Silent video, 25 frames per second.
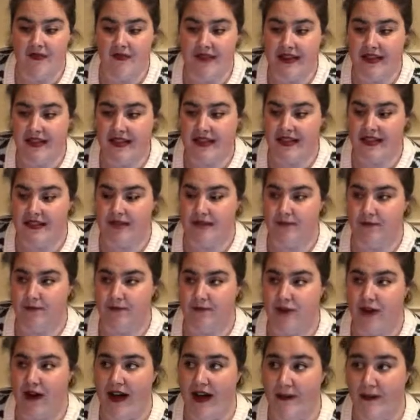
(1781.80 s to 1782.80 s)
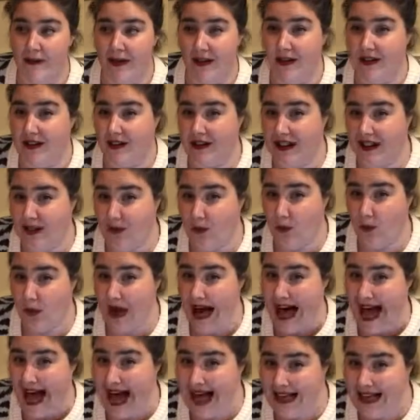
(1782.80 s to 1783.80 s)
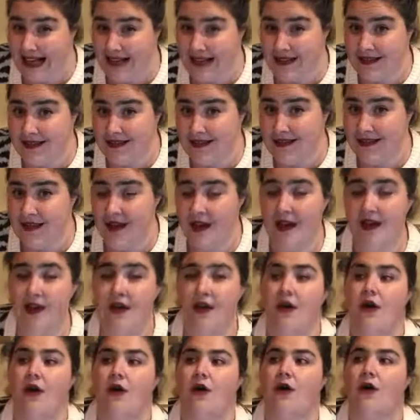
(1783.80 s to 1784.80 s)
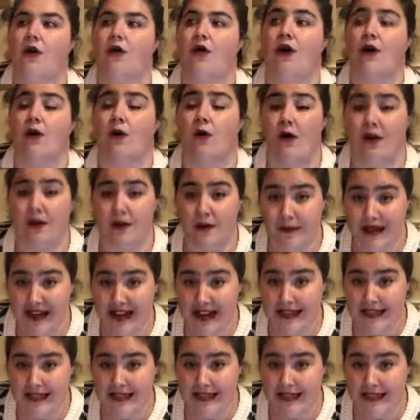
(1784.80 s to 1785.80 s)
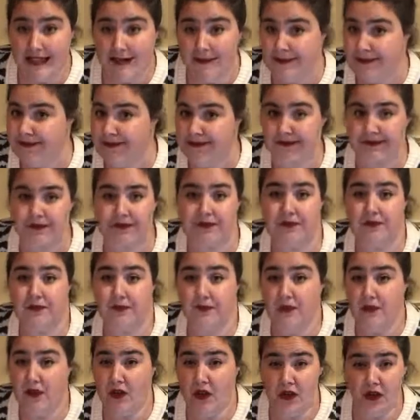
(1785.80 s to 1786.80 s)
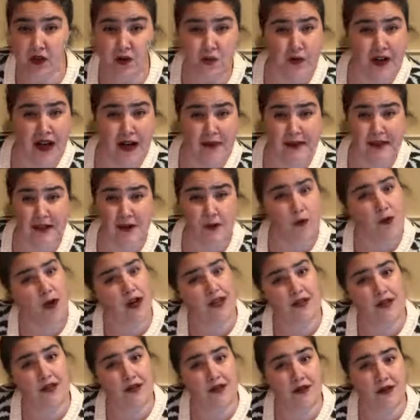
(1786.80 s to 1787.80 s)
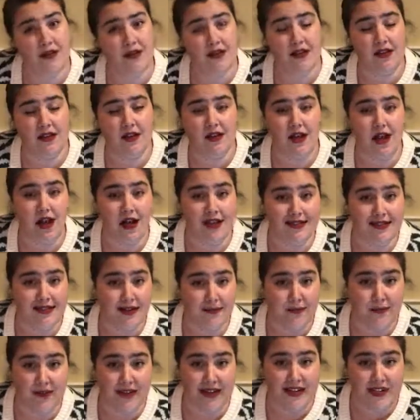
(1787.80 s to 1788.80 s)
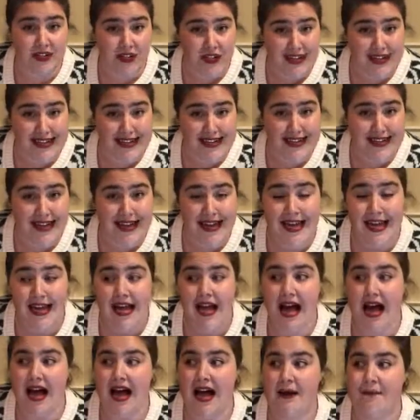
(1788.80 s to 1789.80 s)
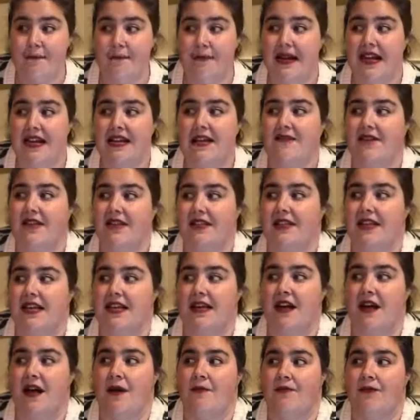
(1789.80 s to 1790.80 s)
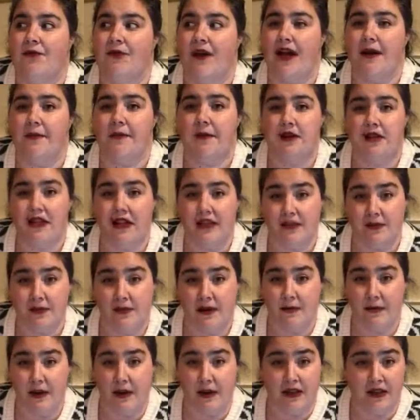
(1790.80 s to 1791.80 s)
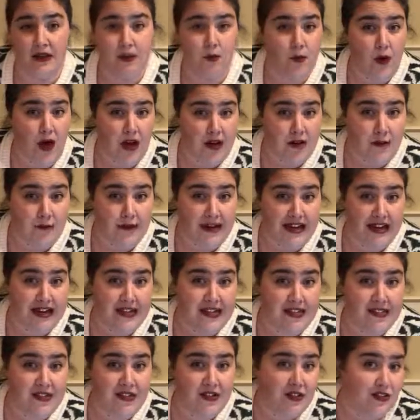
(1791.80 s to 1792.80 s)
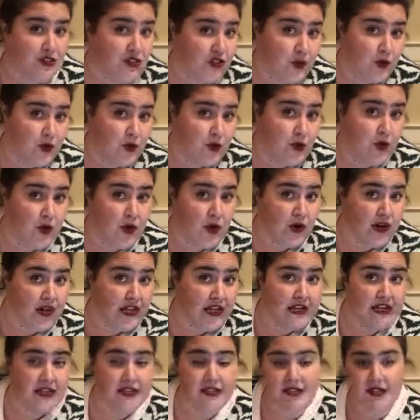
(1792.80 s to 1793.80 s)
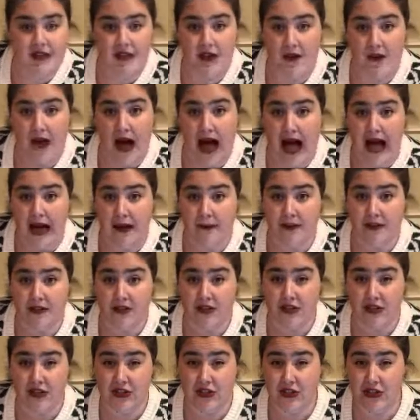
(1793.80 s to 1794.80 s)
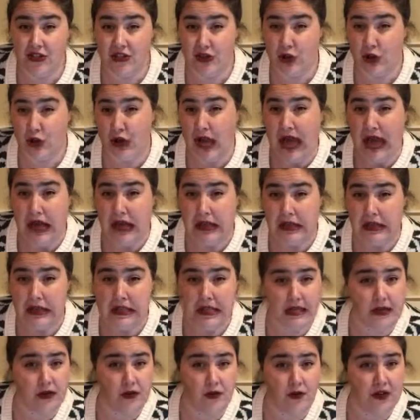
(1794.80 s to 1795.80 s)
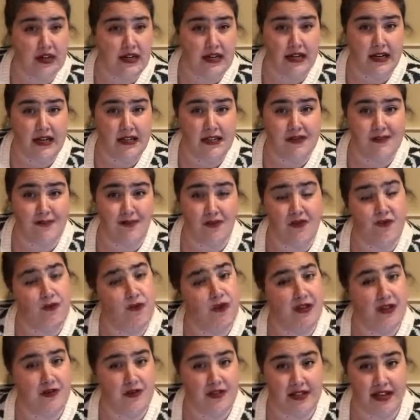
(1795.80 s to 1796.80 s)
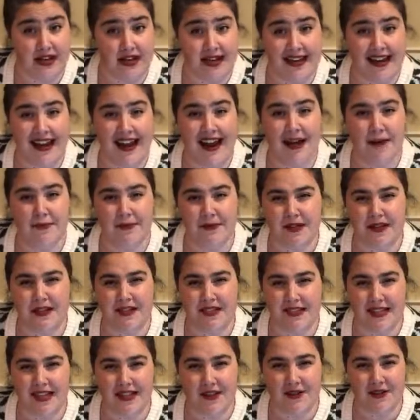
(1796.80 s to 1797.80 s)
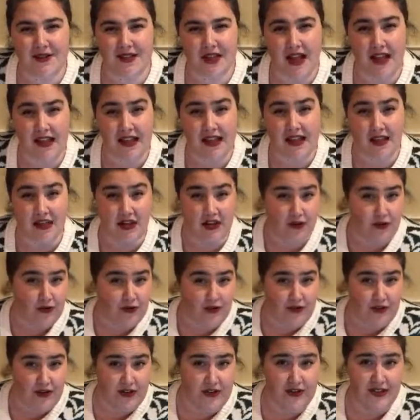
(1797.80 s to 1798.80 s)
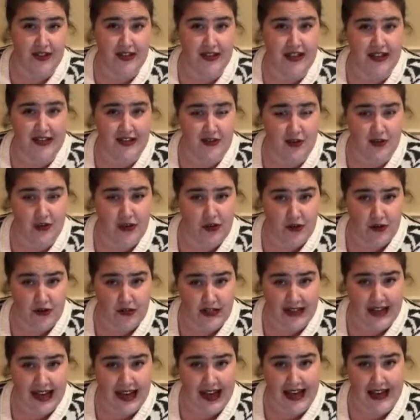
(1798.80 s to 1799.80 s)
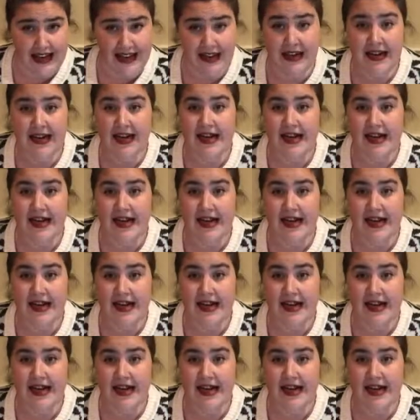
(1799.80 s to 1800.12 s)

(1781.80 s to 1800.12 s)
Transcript: If it's primarily wax or oil based, you probably don't want to because it could cause separation. But if it's like a primer that's primarily water based, you could. So I would just check the ingredients before you did. I'm gonna say there's not like a universal yes or no to that.